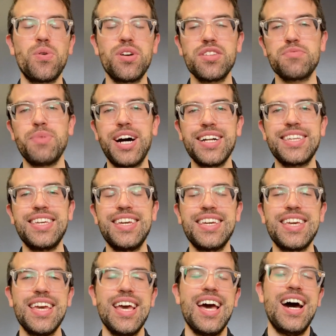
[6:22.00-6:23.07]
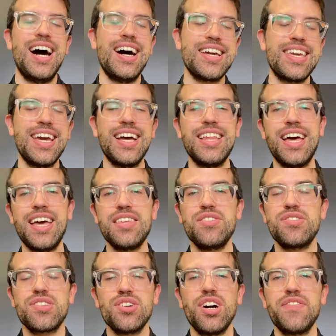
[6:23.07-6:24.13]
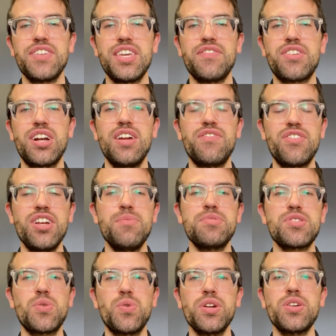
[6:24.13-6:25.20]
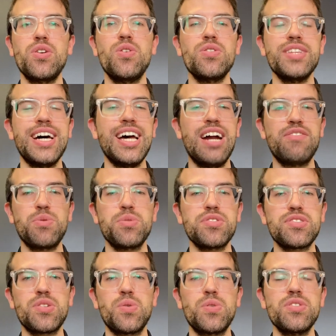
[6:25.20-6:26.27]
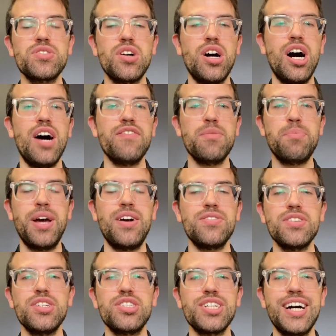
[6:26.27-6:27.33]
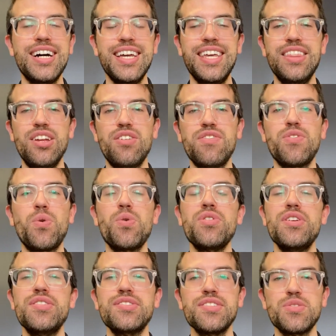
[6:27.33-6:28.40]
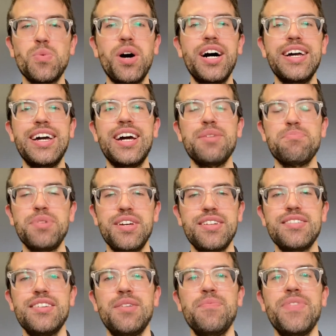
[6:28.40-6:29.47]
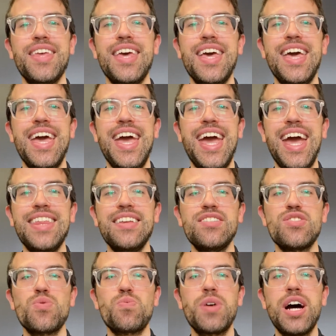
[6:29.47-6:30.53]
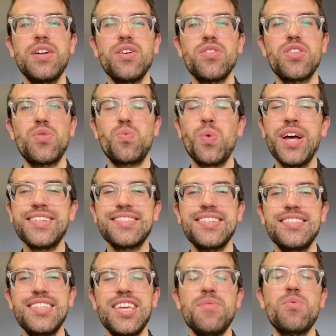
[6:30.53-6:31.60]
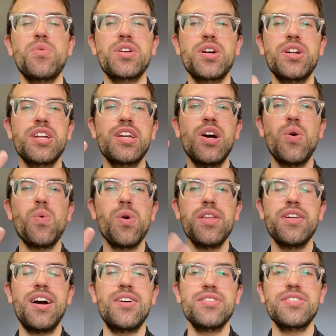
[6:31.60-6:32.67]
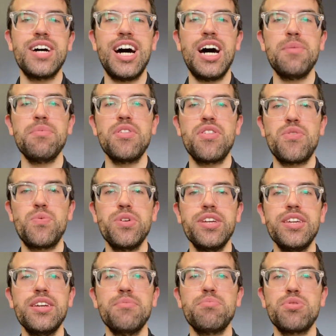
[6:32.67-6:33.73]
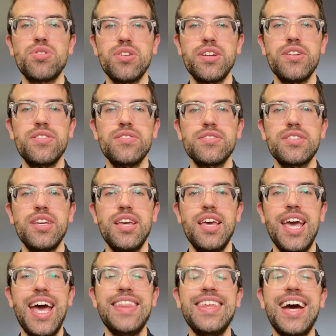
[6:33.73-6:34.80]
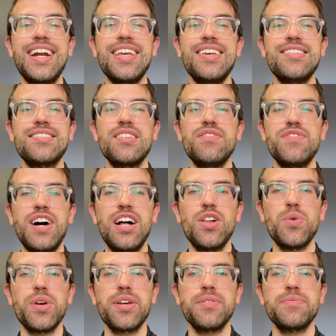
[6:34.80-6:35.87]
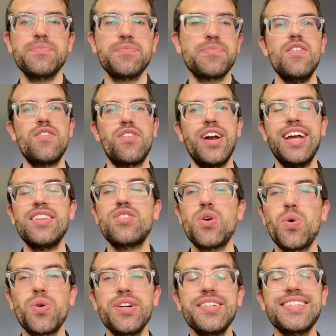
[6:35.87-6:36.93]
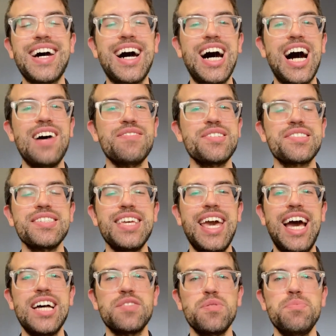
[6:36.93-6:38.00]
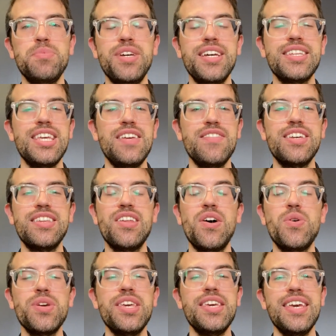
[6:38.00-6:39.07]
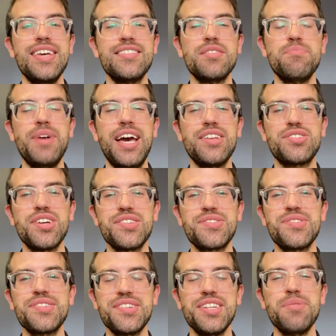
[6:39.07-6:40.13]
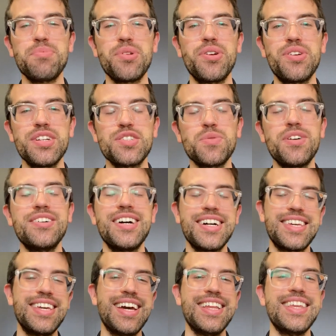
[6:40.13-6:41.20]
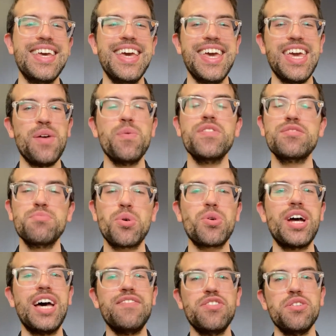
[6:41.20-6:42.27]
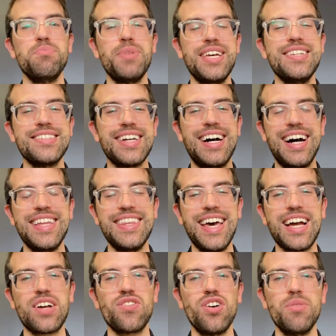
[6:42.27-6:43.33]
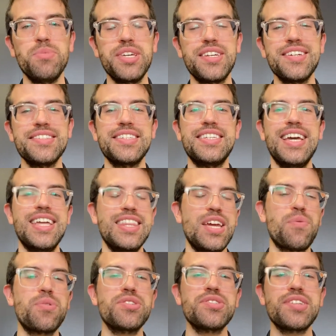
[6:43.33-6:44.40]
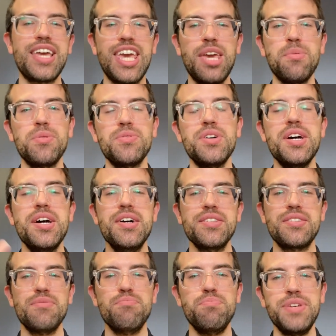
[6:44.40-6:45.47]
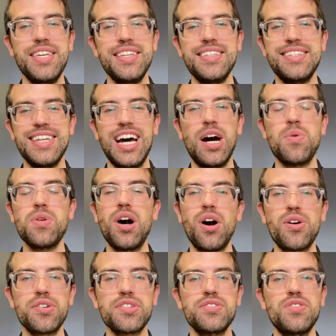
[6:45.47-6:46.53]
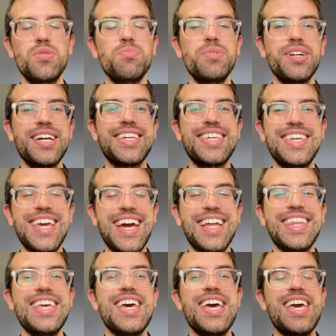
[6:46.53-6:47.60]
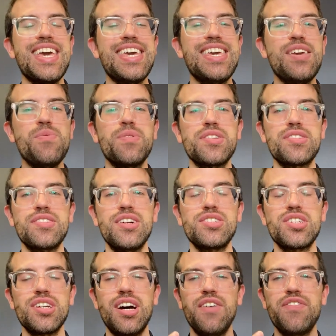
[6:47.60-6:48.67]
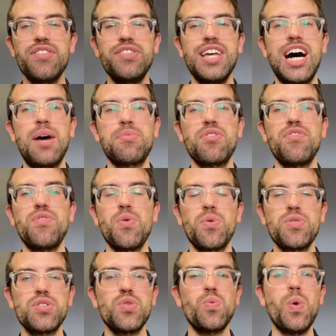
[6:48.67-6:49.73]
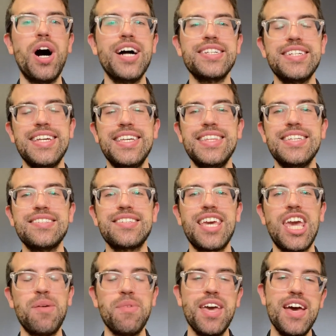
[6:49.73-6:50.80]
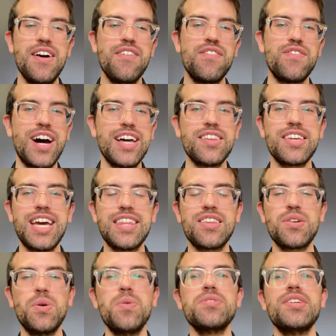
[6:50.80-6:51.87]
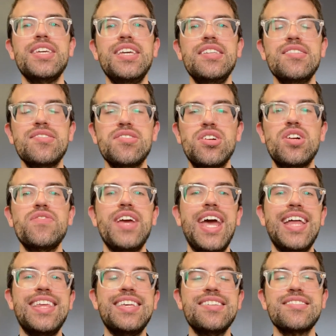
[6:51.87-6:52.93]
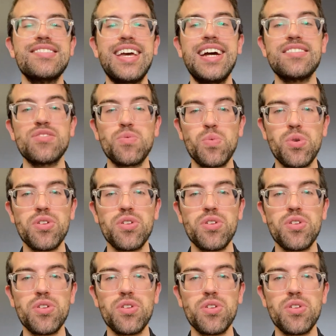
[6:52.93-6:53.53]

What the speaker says: a spot kick, again, you still have to give credit for him scoring a goal. Not everyone scores off a penalty shot, and therefore this is why I picked him. And then to round out the rest of the team, we're going to go with our top 3 players, and that is the following. Fran Torres obviously has to be picked, even though he is a Manchester City player as well. Again, it was more heavily based on that club because, again, they were just able to beat down Arsenal. But again, he was such a phenomenal forward to watch in this game. Finally got the goals that he deserved, and his stats were